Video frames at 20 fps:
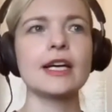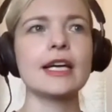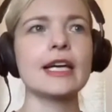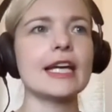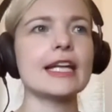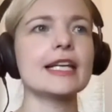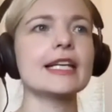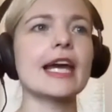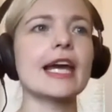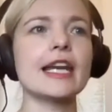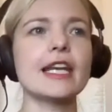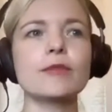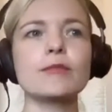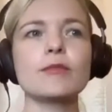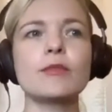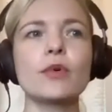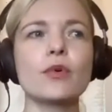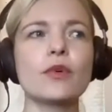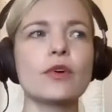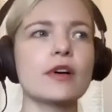in
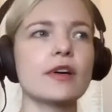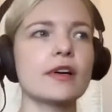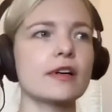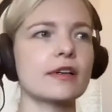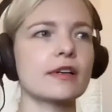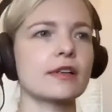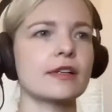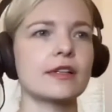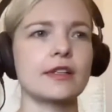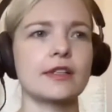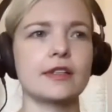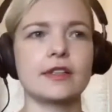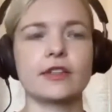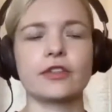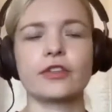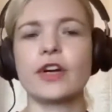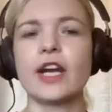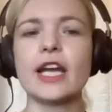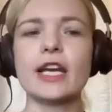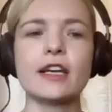getting more
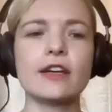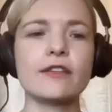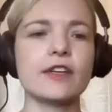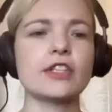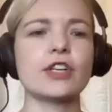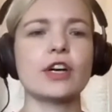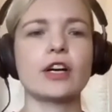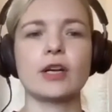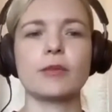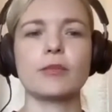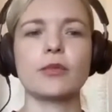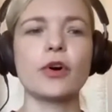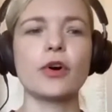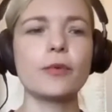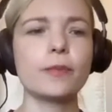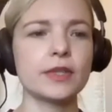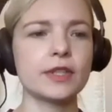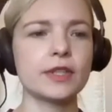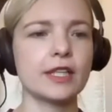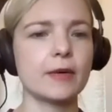creative and talking more
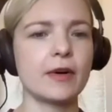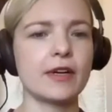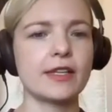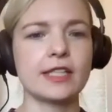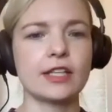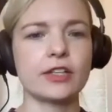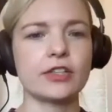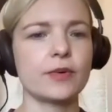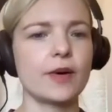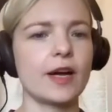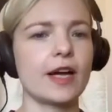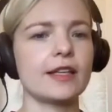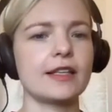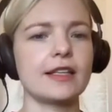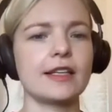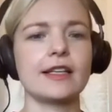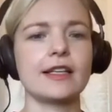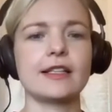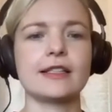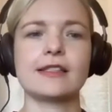openly about
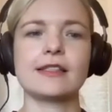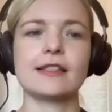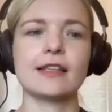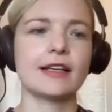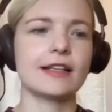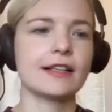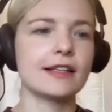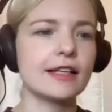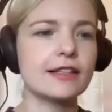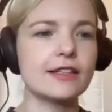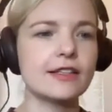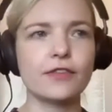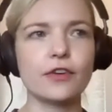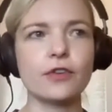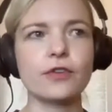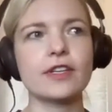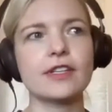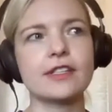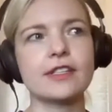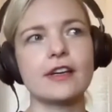sexuality, it's like, let's
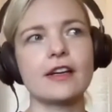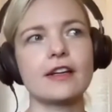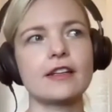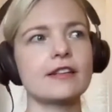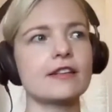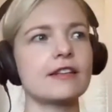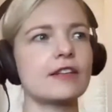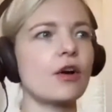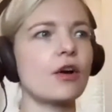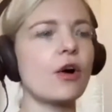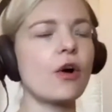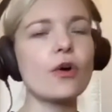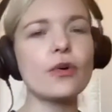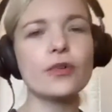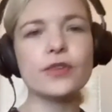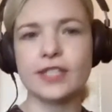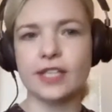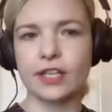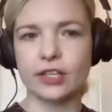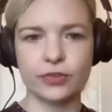focus on the
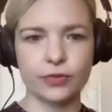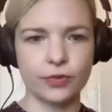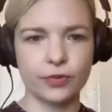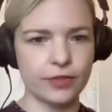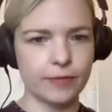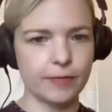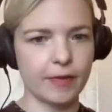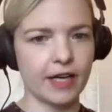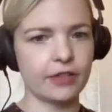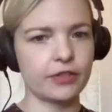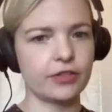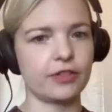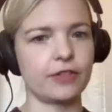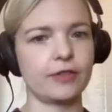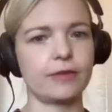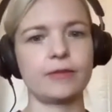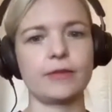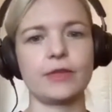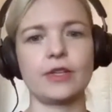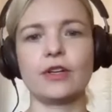whole sexual
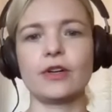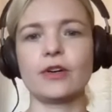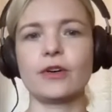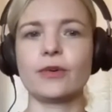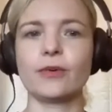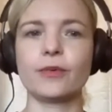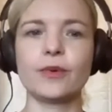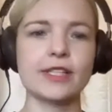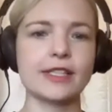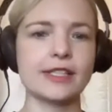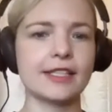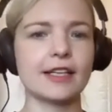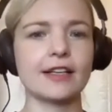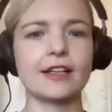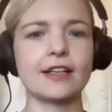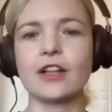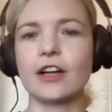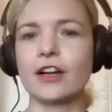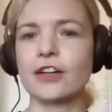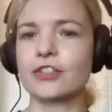spectrum. You know, what's
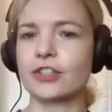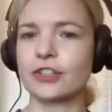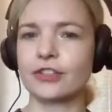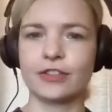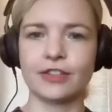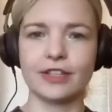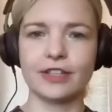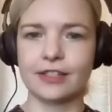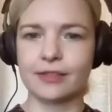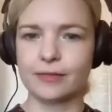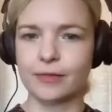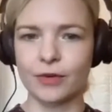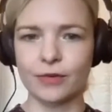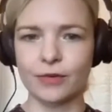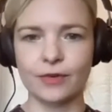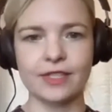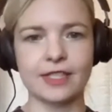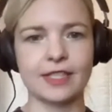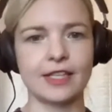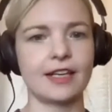psychological, like Simone
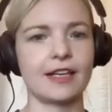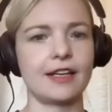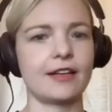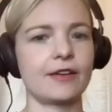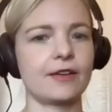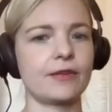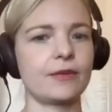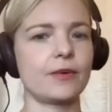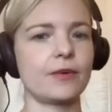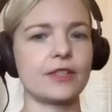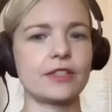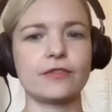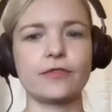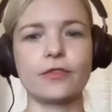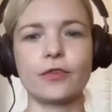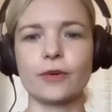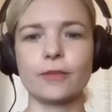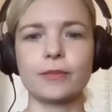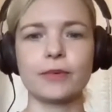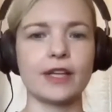was saying, what's
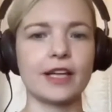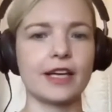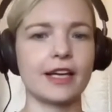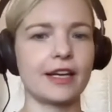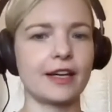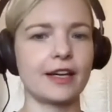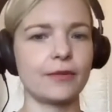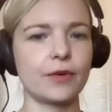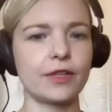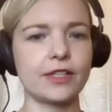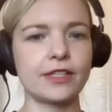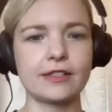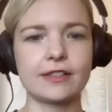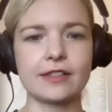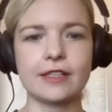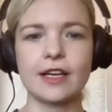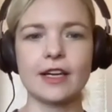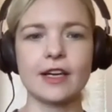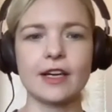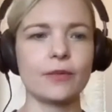foreplay,
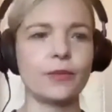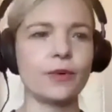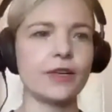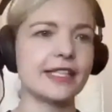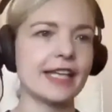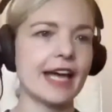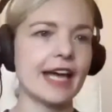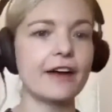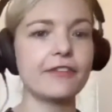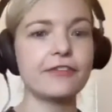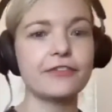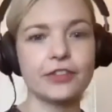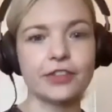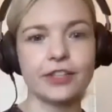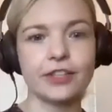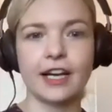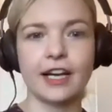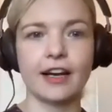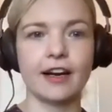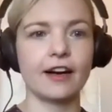what's what's
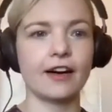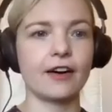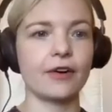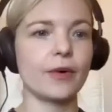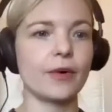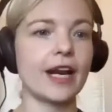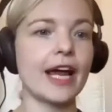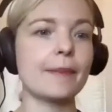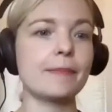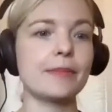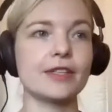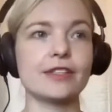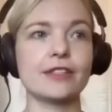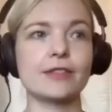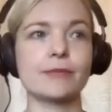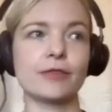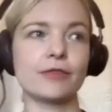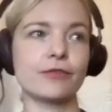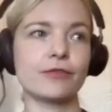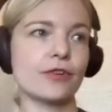aftercare, what
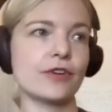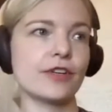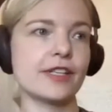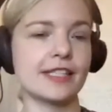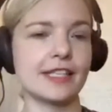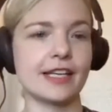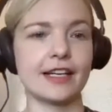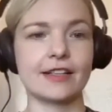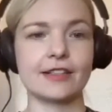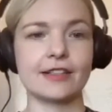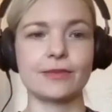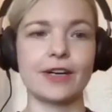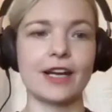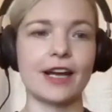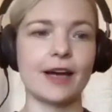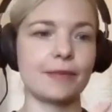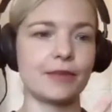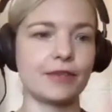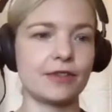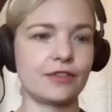happens before sex, what
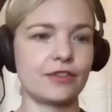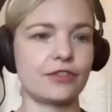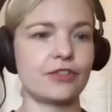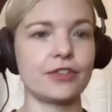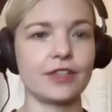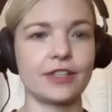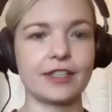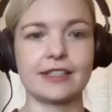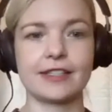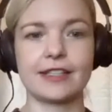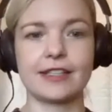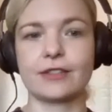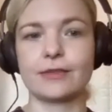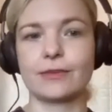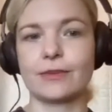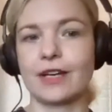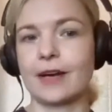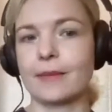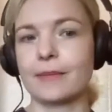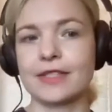happens during sex,
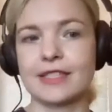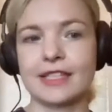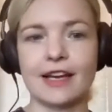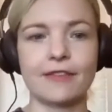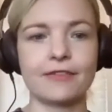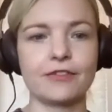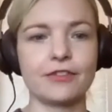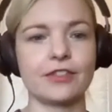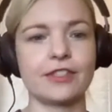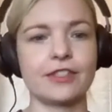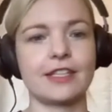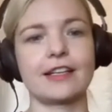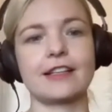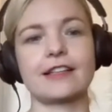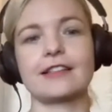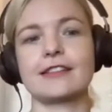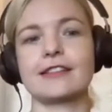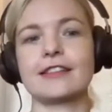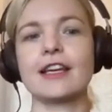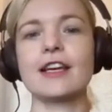what happens after
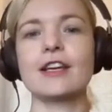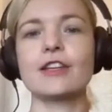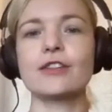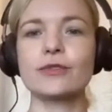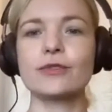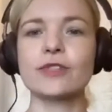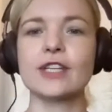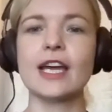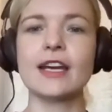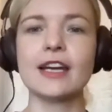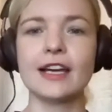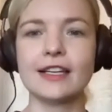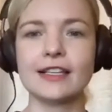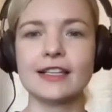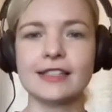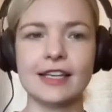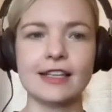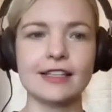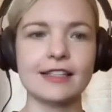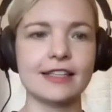sex. Susanna
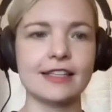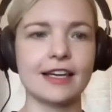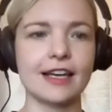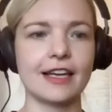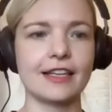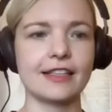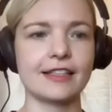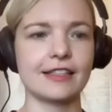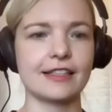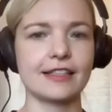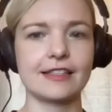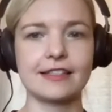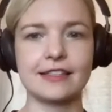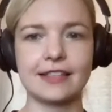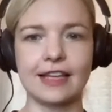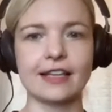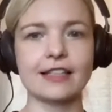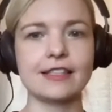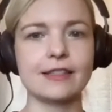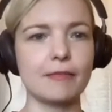Isenta has this
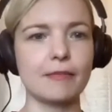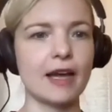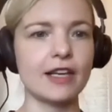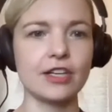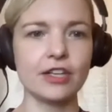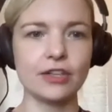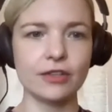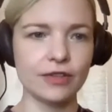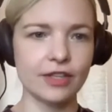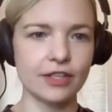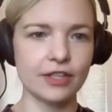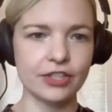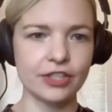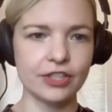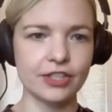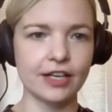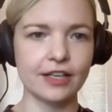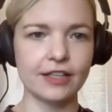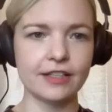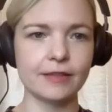sex menu that she
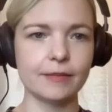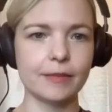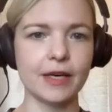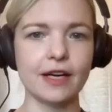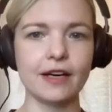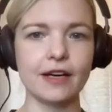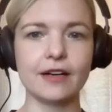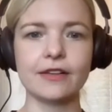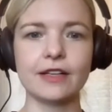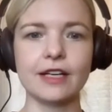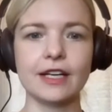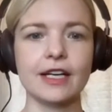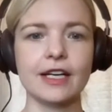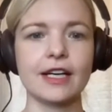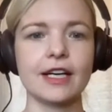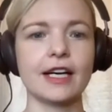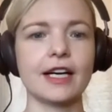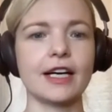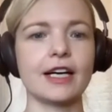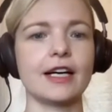talks about.
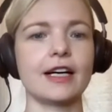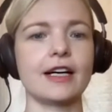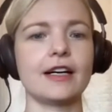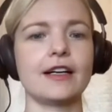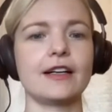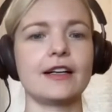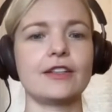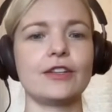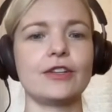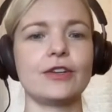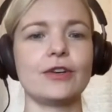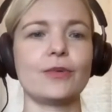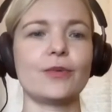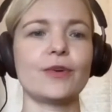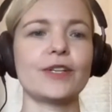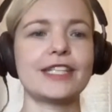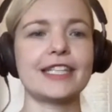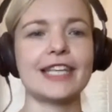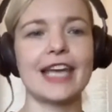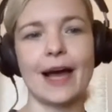Uh, you know,
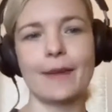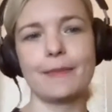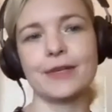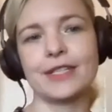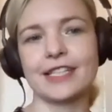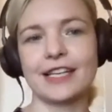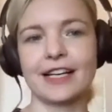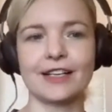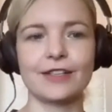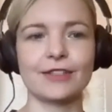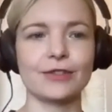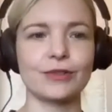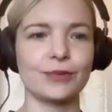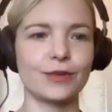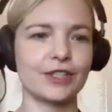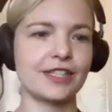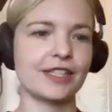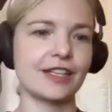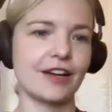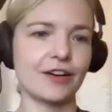what's the appetizer,
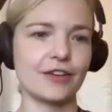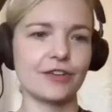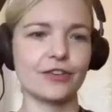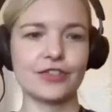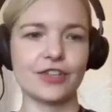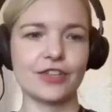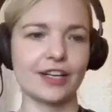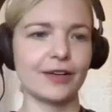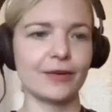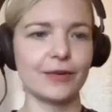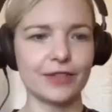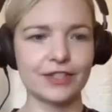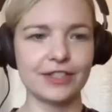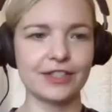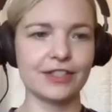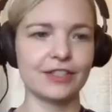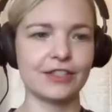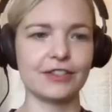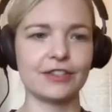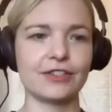what's the entree, what's
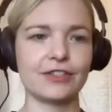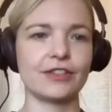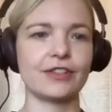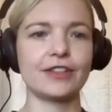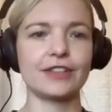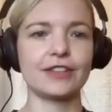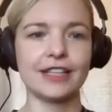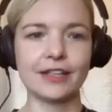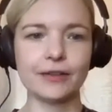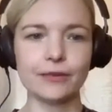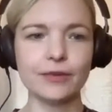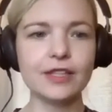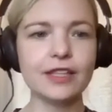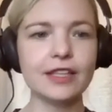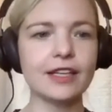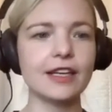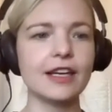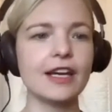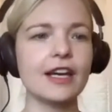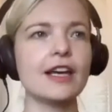the dessert? Like
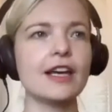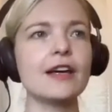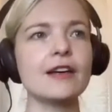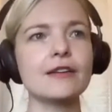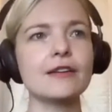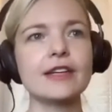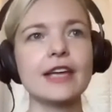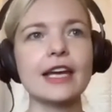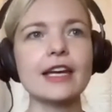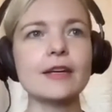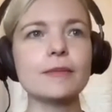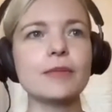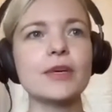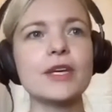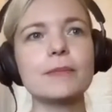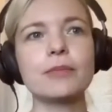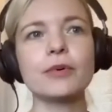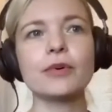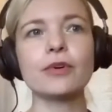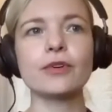really getting
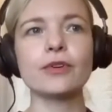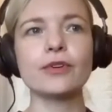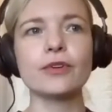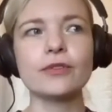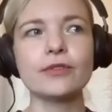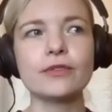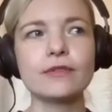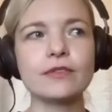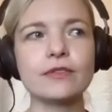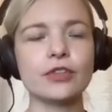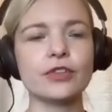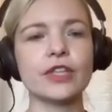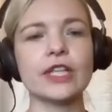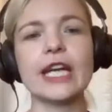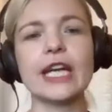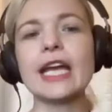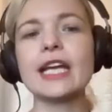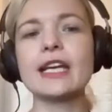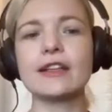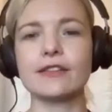people
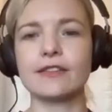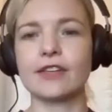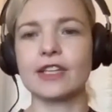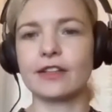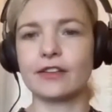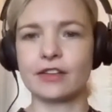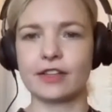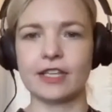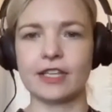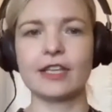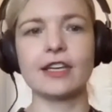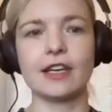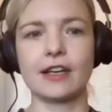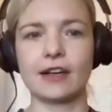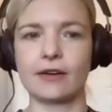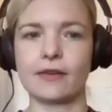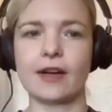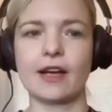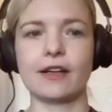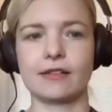creative in their thinking
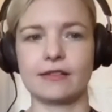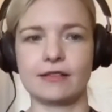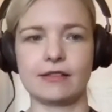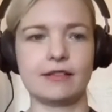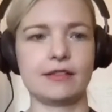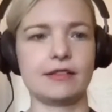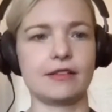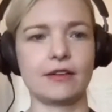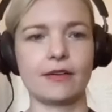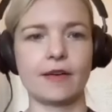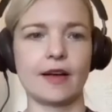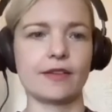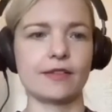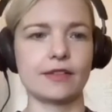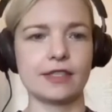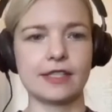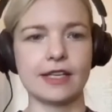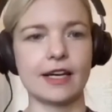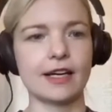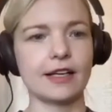around around
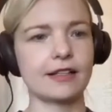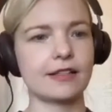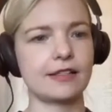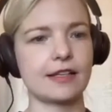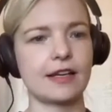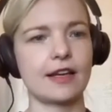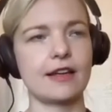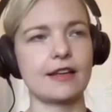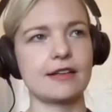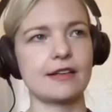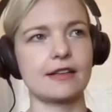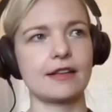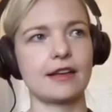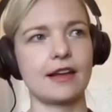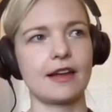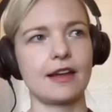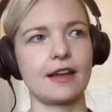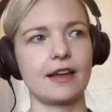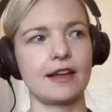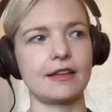sex and
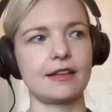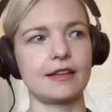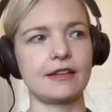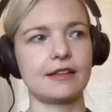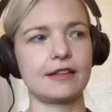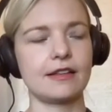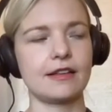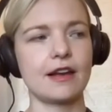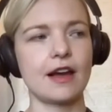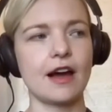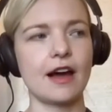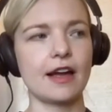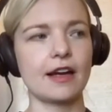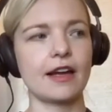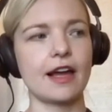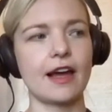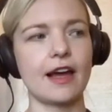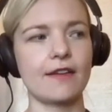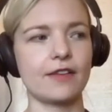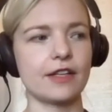and not
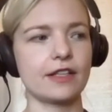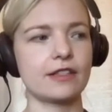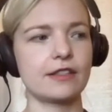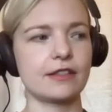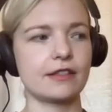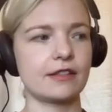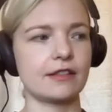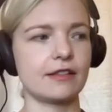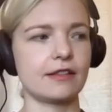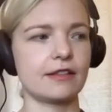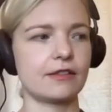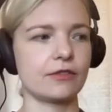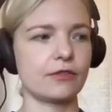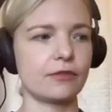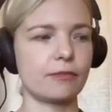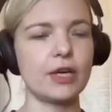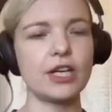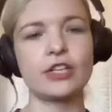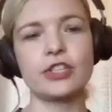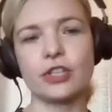having to
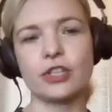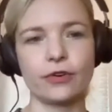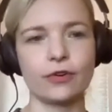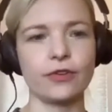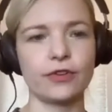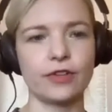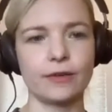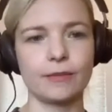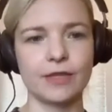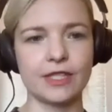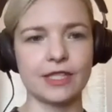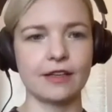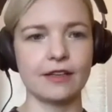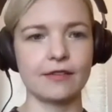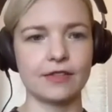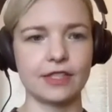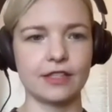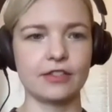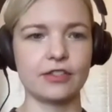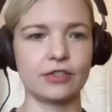pigeonhole
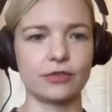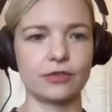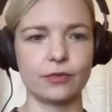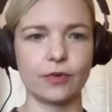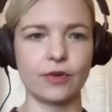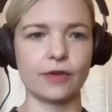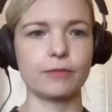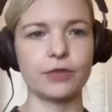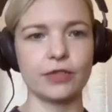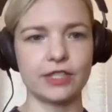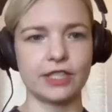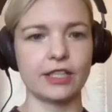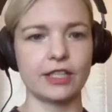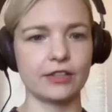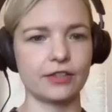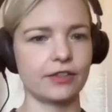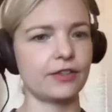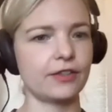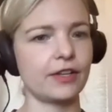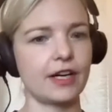themselves into one
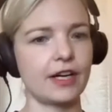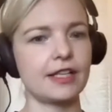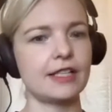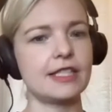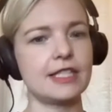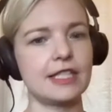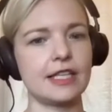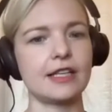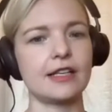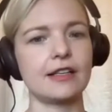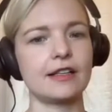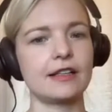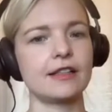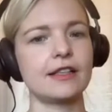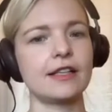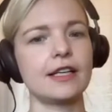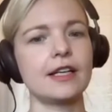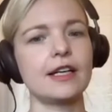particular idea.